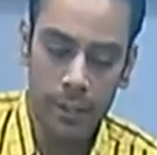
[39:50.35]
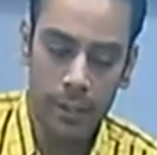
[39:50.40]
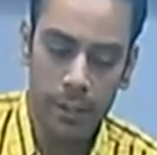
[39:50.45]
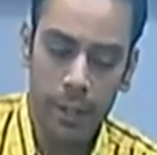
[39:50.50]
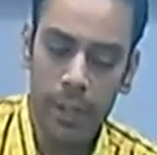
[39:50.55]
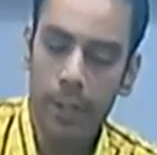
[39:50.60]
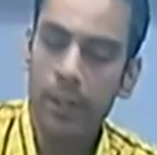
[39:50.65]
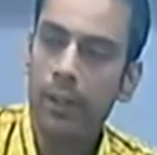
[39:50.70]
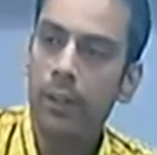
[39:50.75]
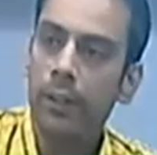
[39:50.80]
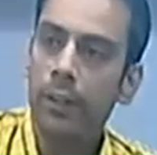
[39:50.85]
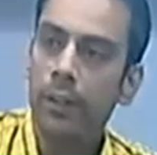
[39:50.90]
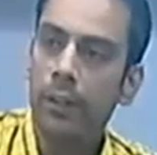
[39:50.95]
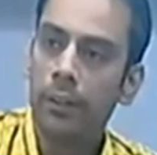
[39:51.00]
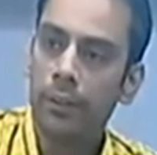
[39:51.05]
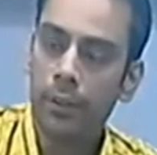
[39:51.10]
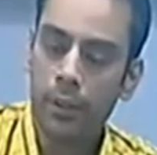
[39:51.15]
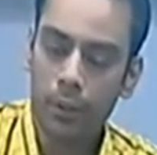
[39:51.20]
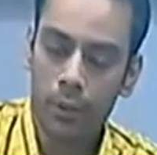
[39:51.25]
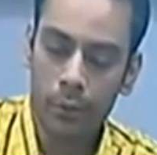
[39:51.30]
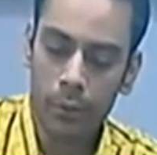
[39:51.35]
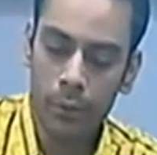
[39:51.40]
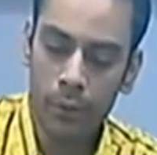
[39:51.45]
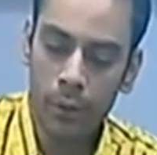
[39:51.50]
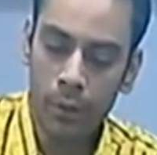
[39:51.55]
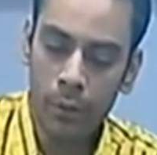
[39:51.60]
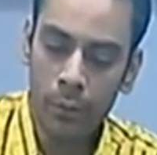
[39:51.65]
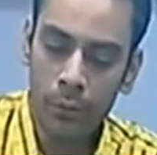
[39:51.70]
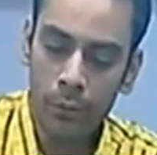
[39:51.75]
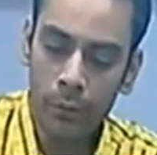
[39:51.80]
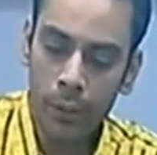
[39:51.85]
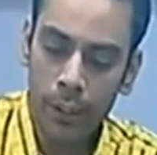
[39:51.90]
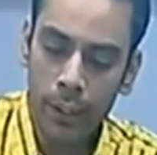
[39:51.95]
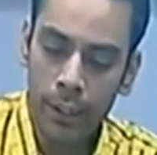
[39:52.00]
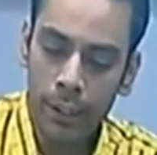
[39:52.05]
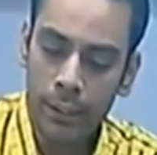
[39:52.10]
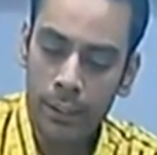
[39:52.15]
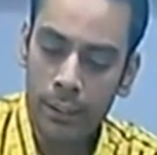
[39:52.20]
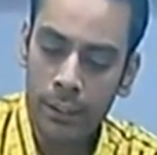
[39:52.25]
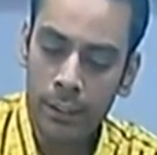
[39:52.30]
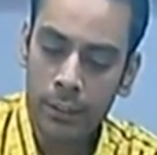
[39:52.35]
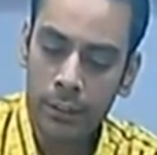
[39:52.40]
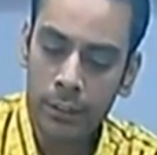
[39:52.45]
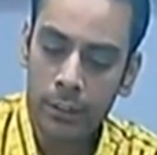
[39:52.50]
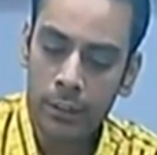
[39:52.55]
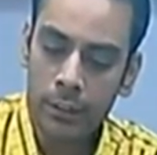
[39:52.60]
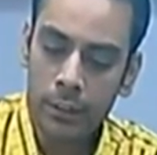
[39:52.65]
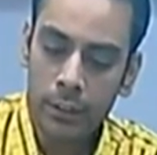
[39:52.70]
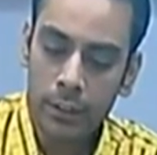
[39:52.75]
red the role of teachers